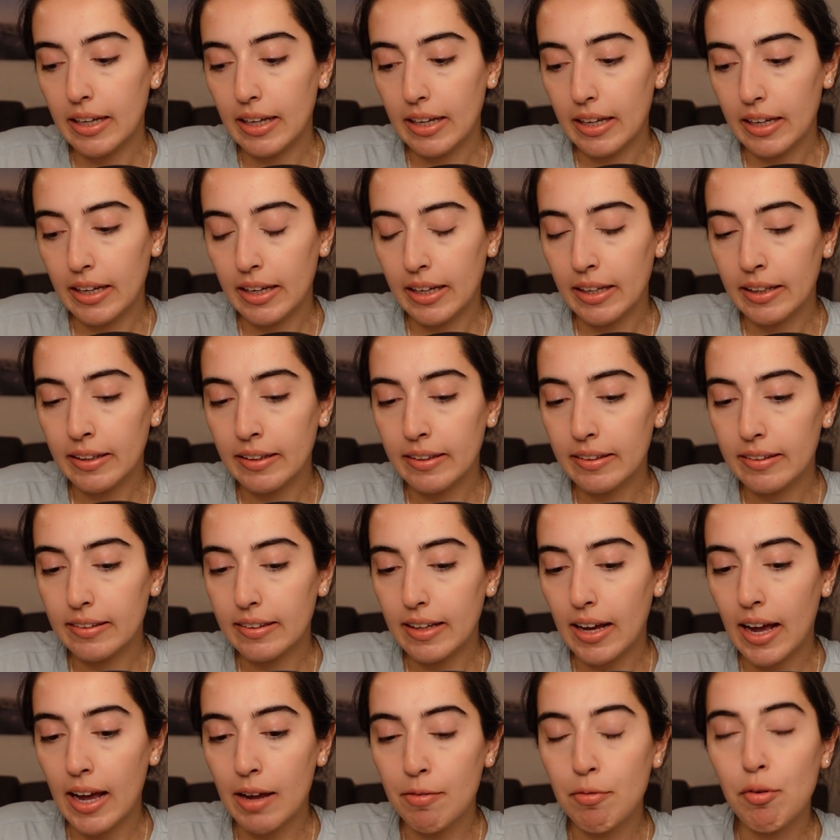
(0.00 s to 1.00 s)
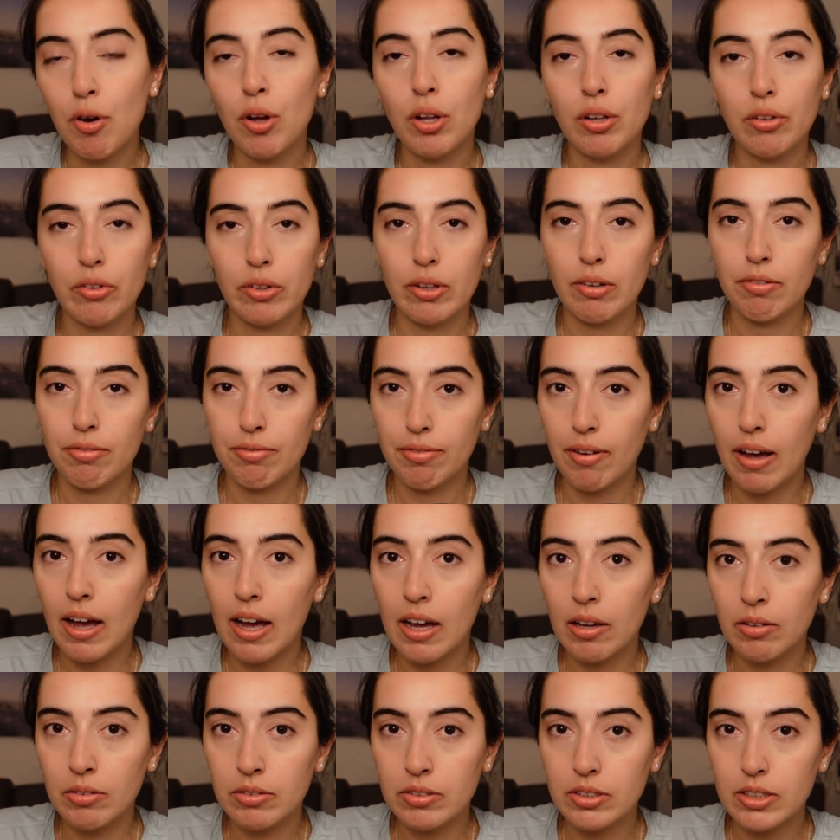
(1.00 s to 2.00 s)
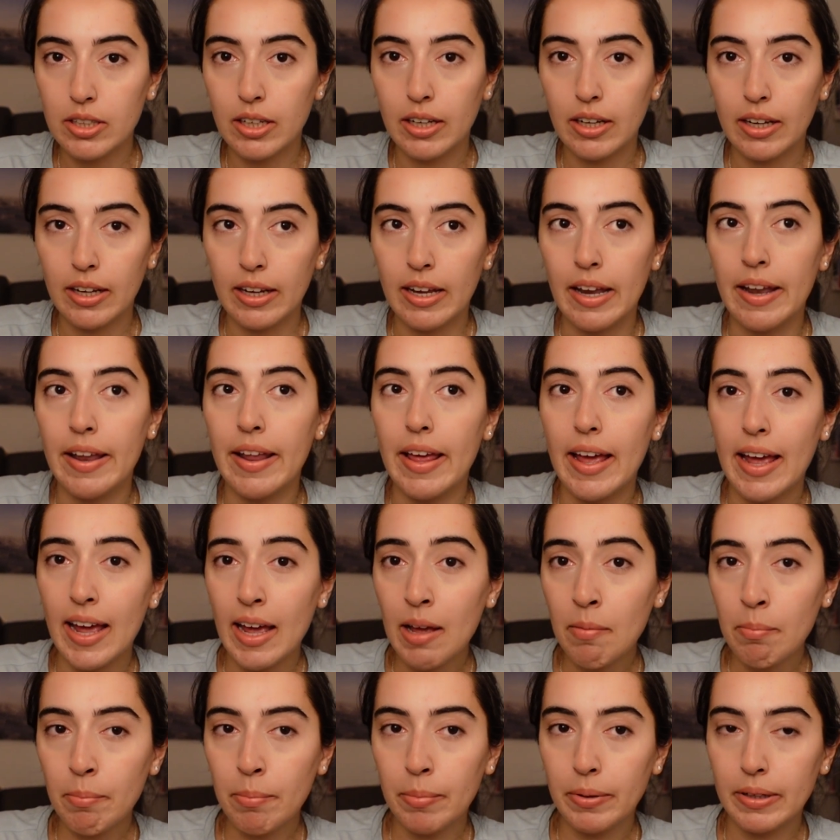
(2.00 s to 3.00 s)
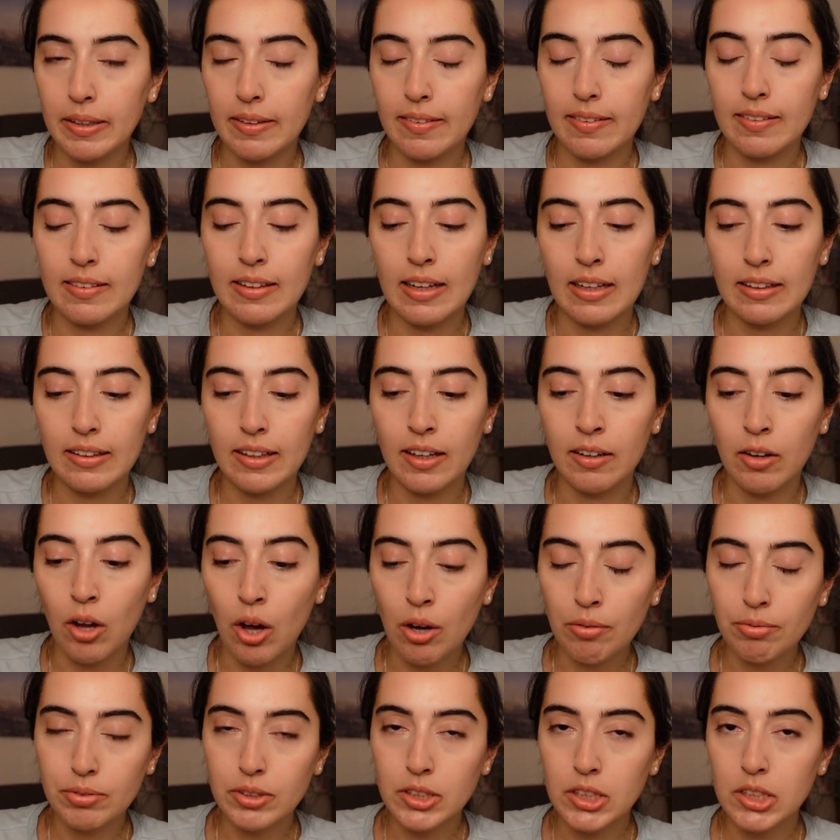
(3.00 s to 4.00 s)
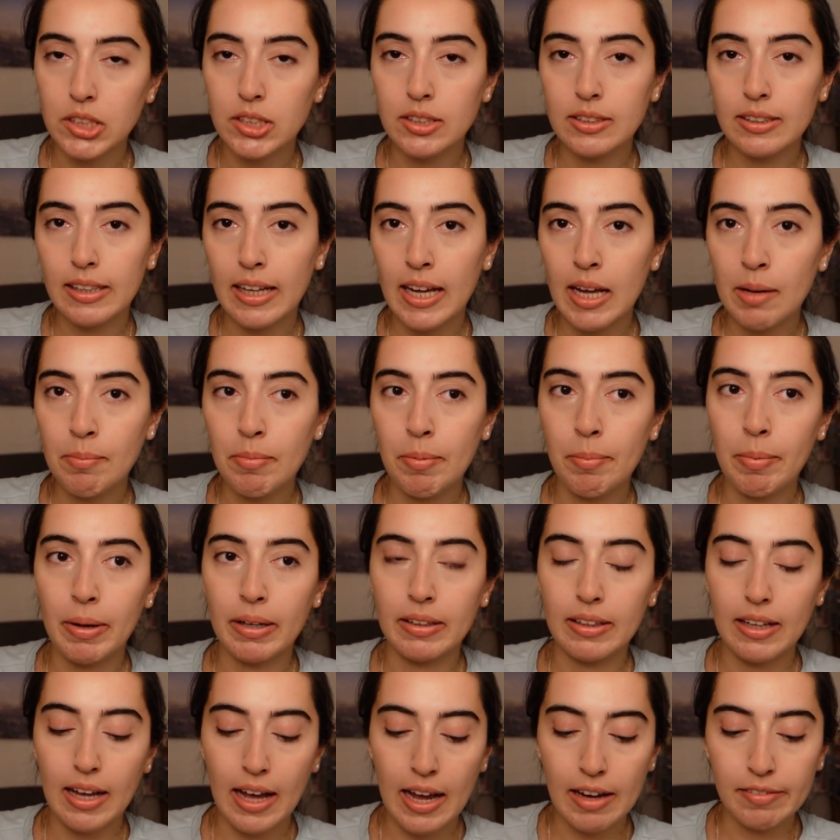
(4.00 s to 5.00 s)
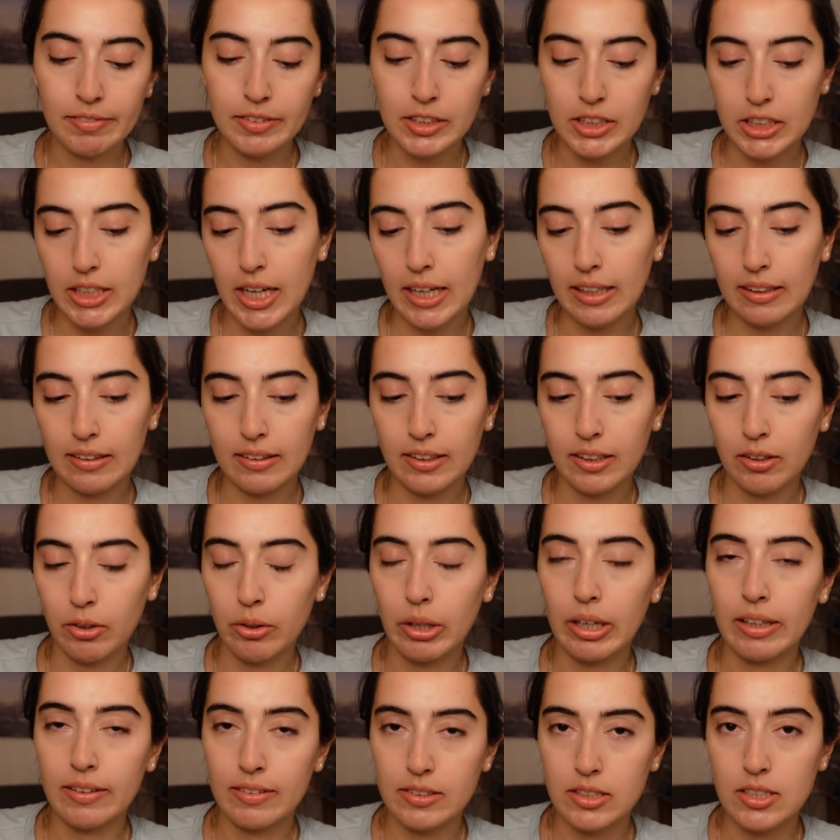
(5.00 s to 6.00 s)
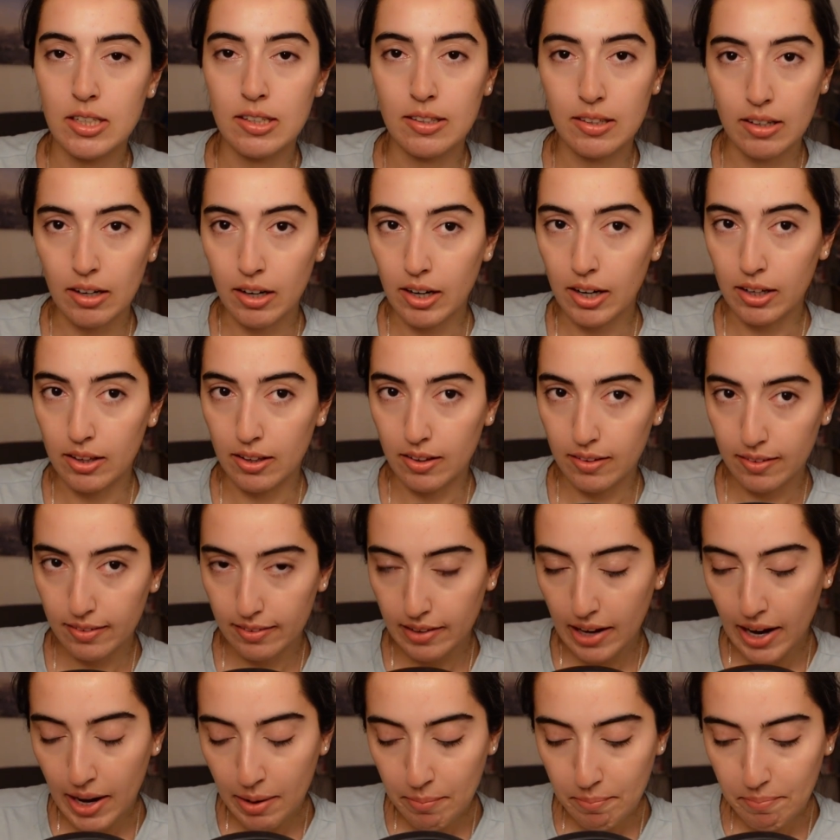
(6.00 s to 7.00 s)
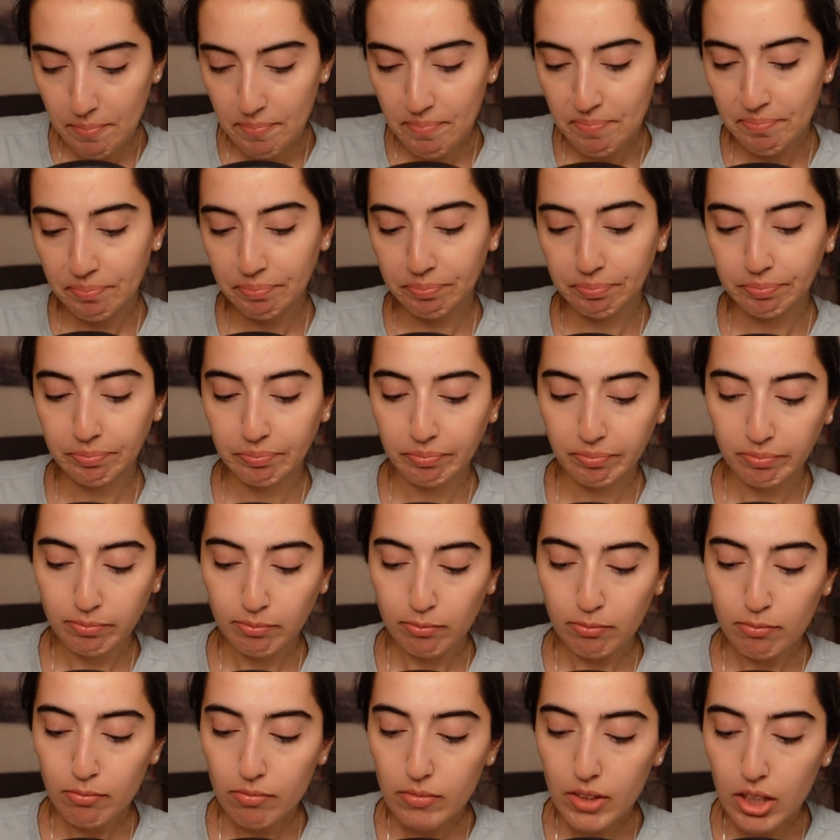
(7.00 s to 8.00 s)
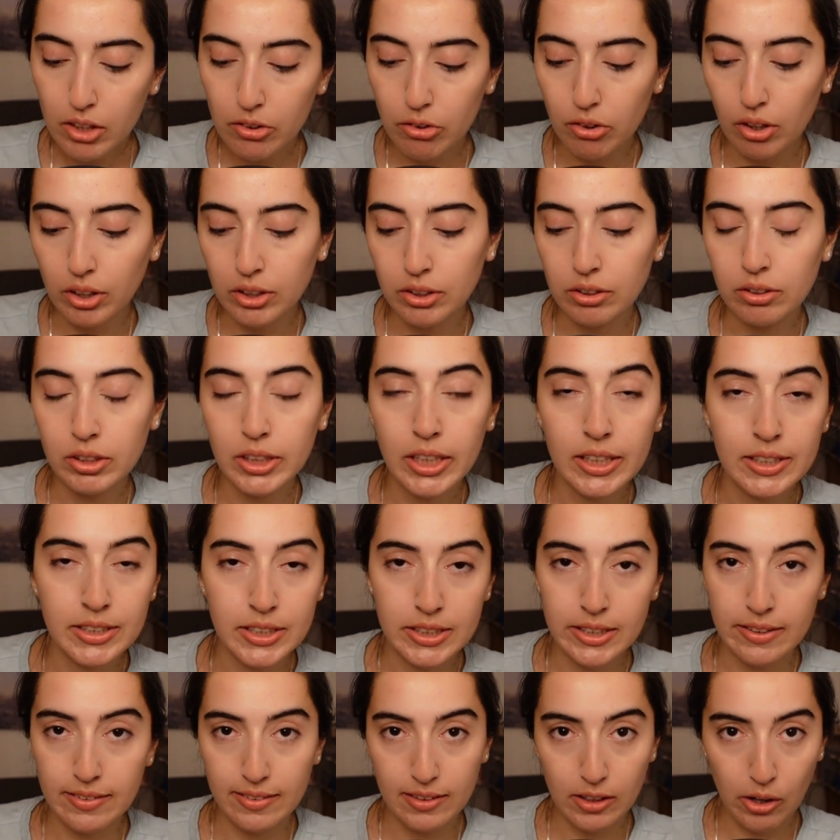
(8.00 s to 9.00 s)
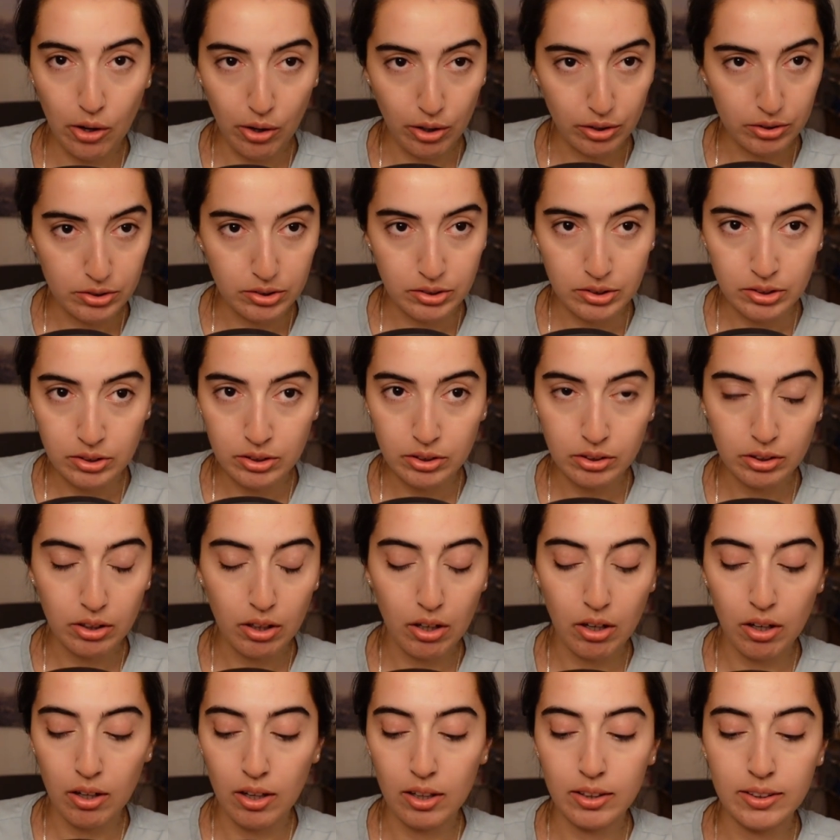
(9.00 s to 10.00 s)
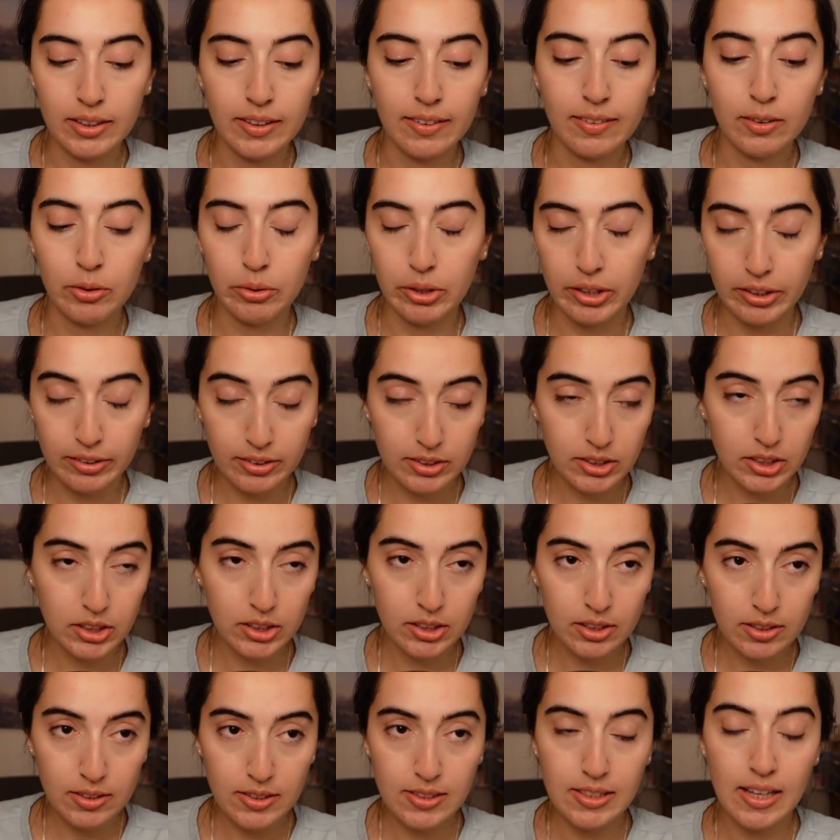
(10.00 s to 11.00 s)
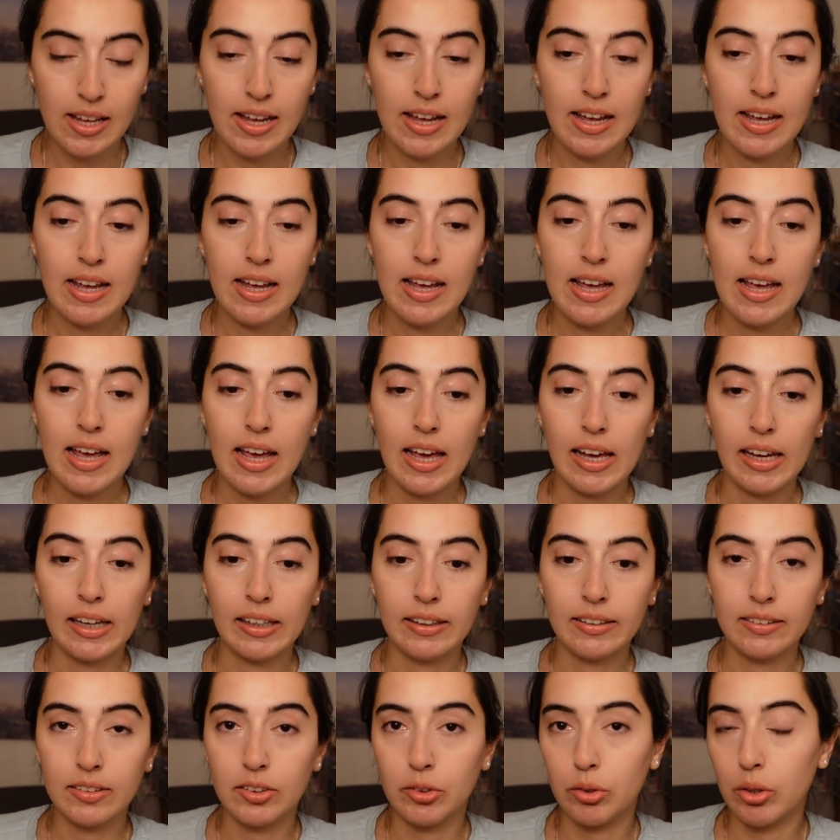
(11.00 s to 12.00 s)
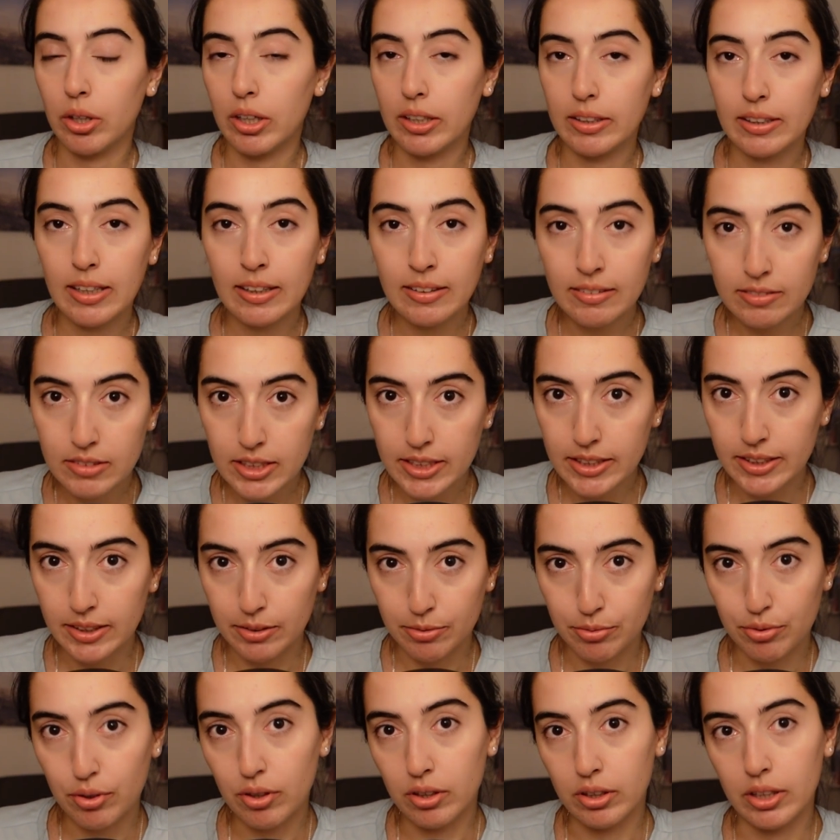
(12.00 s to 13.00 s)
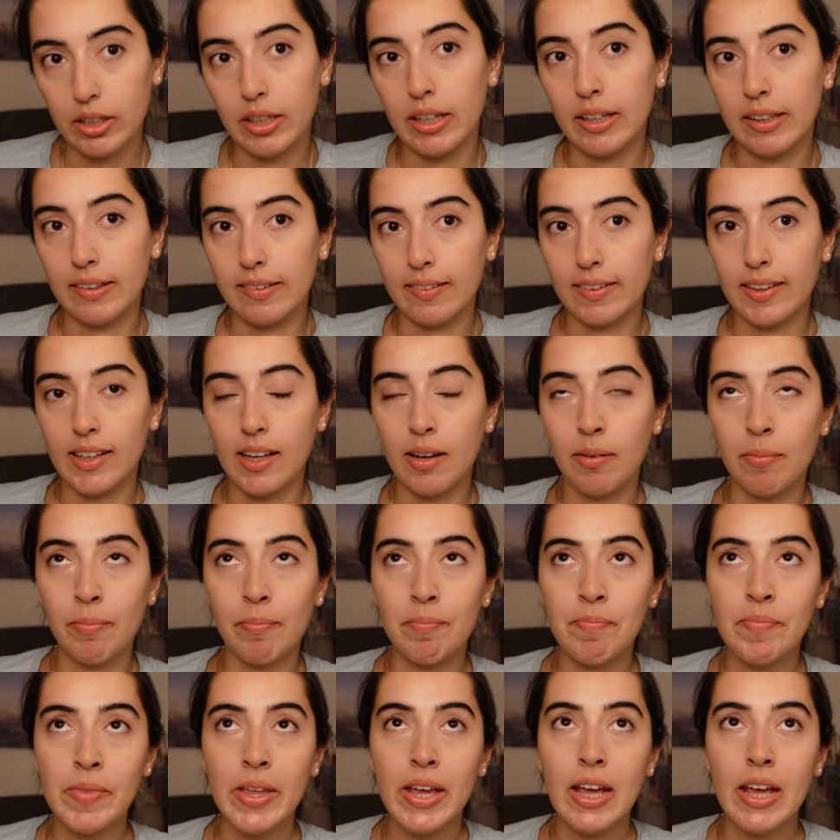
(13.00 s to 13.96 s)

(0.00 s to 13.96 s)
and I've also found an app. It's not an official app, but I've checked the questions are the same, so you can just go through all these questions and you are done ready for the exam.